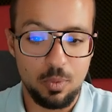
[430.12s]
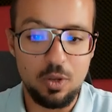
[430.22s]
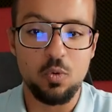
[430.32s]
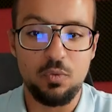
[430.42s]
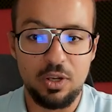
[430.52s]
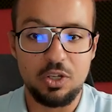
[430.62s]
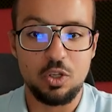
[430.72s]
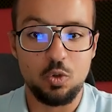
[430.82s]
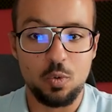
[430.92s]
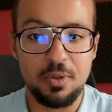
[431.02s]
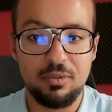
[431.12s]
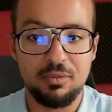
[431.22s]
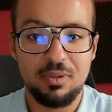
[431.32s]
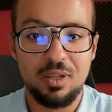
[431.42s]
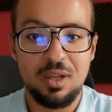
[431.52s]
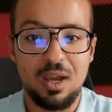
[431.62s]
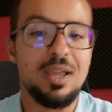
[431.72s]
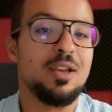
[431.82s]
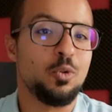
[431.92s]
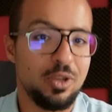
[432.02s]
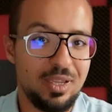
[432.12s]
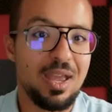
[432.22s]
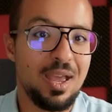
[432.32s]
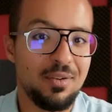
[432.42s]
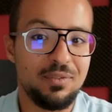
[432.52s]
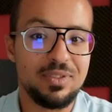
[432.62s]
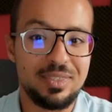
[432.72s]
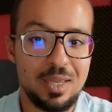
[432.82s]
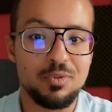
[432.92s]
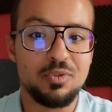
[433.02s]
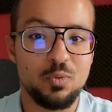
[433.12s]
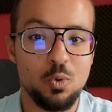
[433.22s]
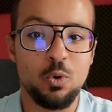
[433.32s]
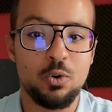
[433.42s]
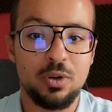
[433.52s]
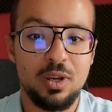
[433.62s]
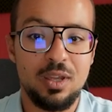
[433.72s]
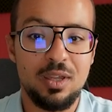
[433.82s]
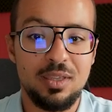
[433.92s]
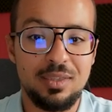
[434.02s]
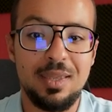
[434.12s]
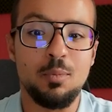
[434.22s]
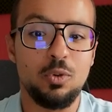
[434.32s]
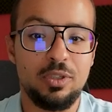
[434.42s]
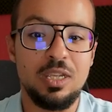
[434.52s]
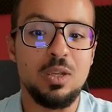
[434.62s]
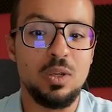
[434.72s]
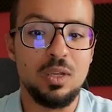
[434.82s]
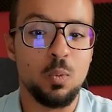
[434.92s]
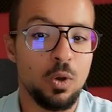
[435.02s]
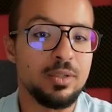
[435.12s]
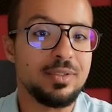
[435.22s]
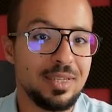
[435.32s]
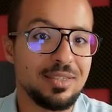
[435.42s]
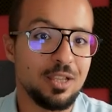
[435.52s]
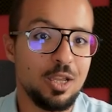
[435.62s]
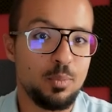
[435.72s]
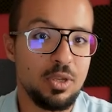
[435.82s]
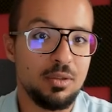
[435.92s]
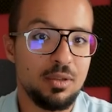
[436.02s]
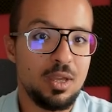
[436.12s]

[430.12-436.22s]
my configuration document, I already have steps for table T169P.